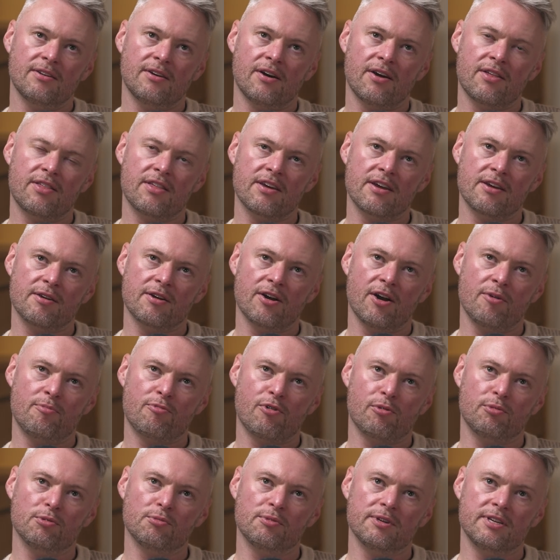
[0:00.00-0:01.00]
think I
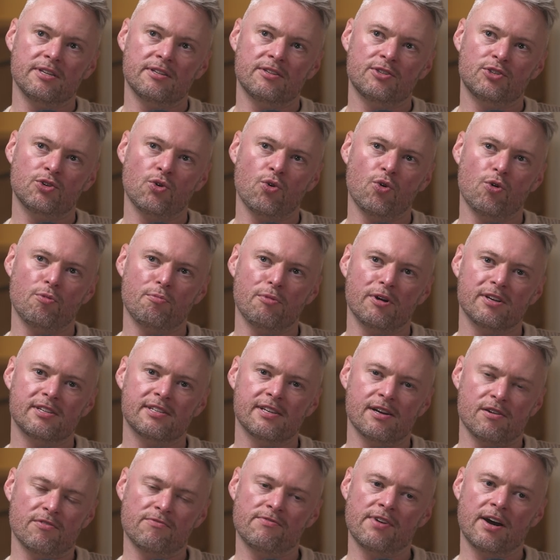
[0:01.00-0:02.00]
probably taught
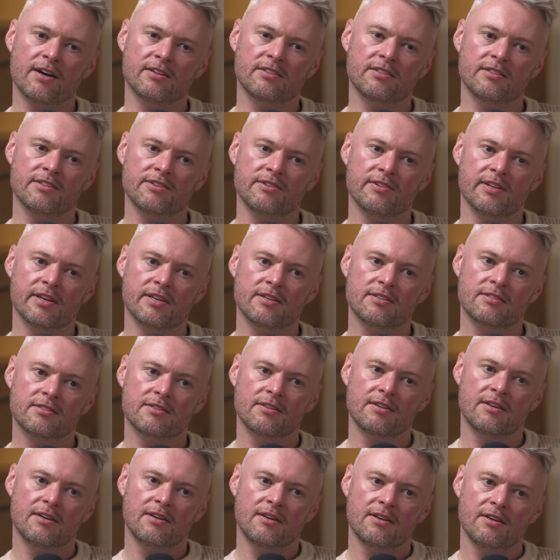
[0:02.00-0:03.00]
myself how to do this.
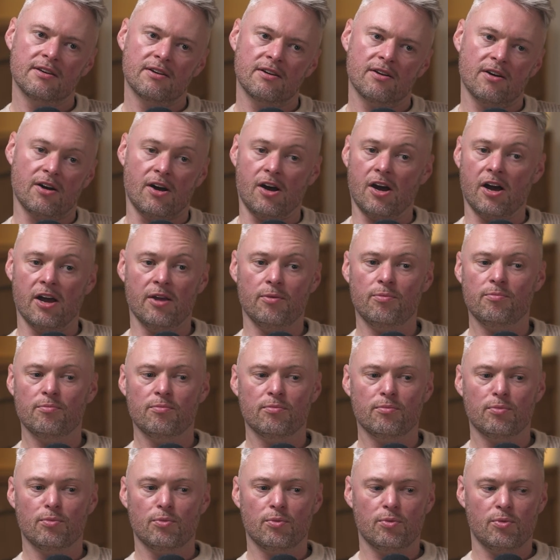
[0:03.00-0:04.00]
I
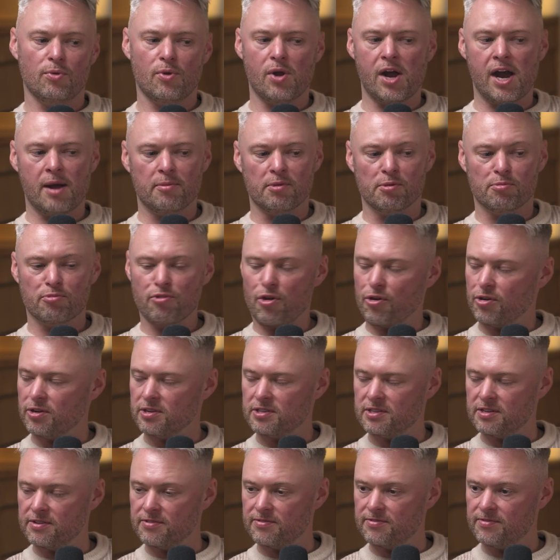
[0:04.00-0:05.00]
am a
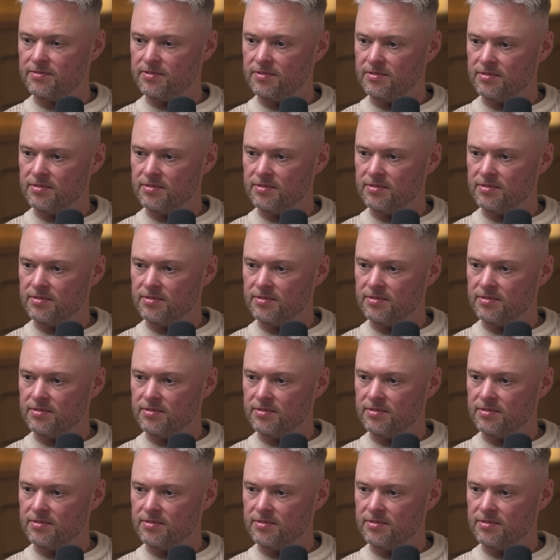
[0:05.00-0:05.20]
product of